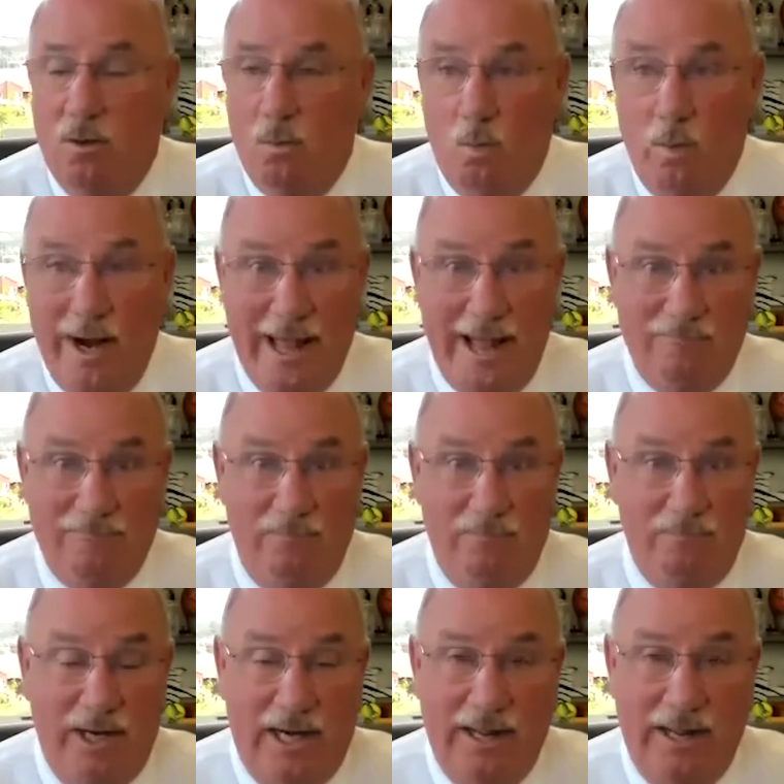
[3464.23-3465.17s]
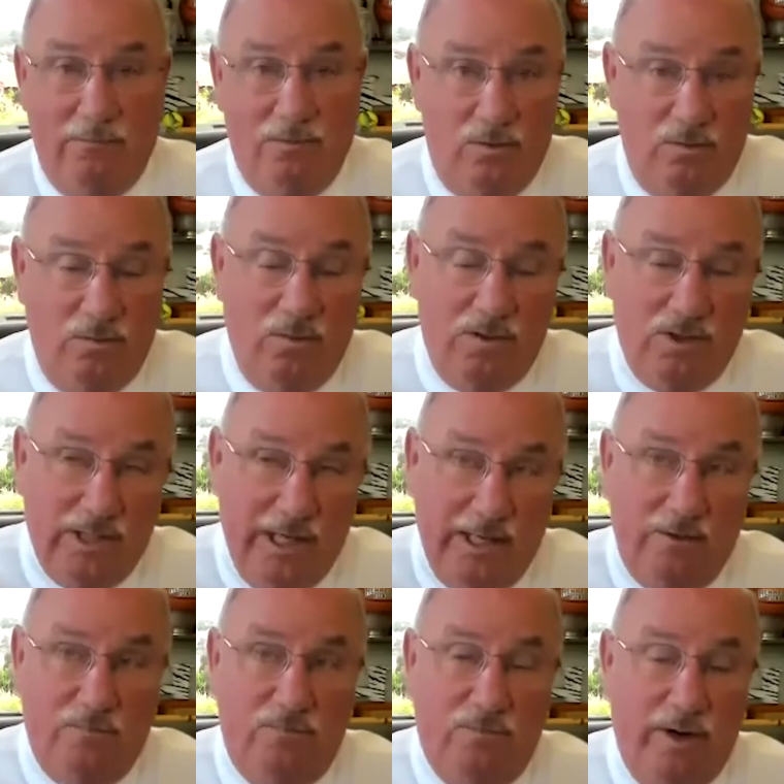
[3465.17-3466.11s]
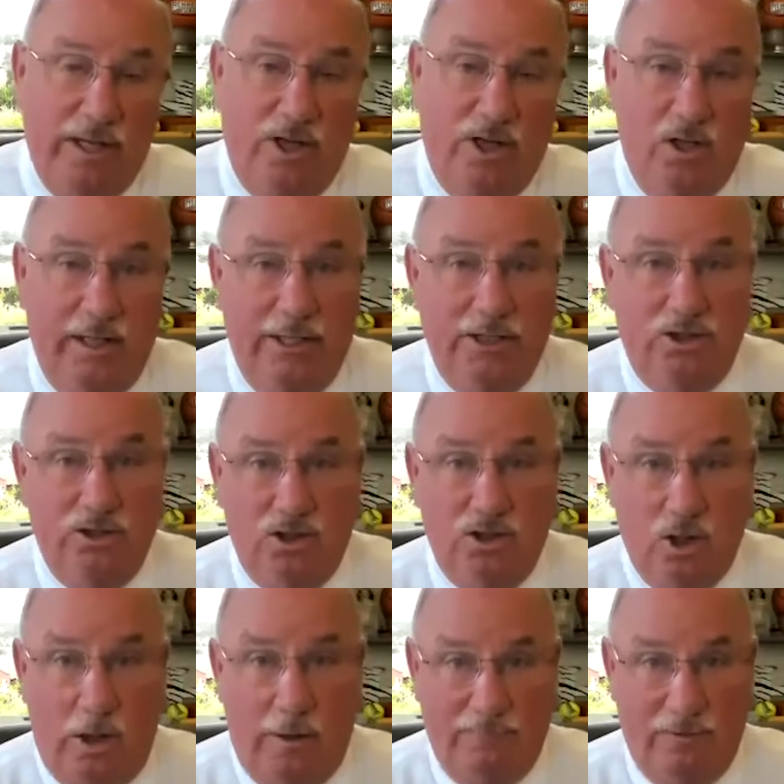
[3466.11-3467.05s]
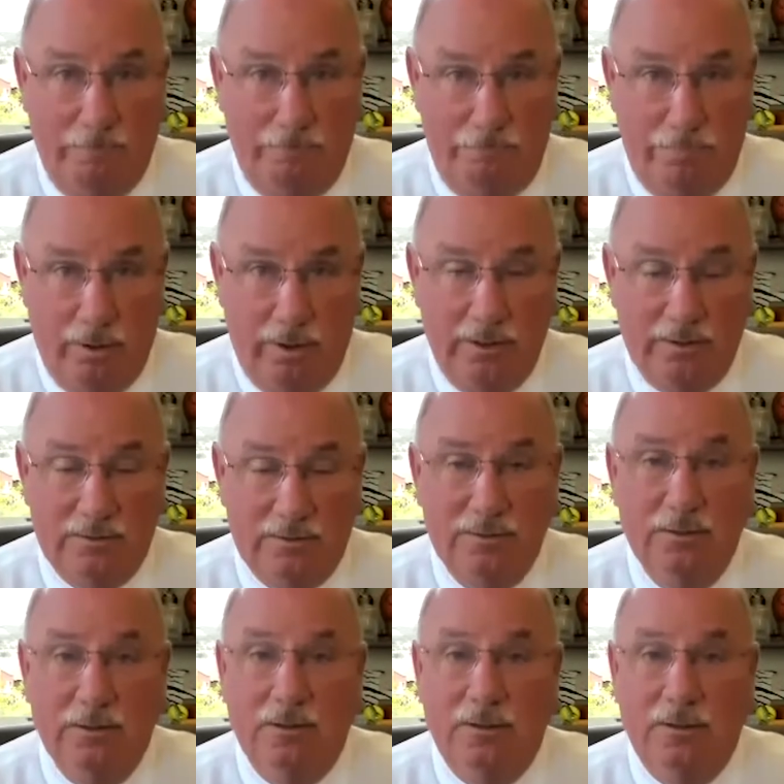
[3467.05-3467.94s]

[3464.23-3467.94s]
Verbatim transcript: We haven't been able to take regulations off the books,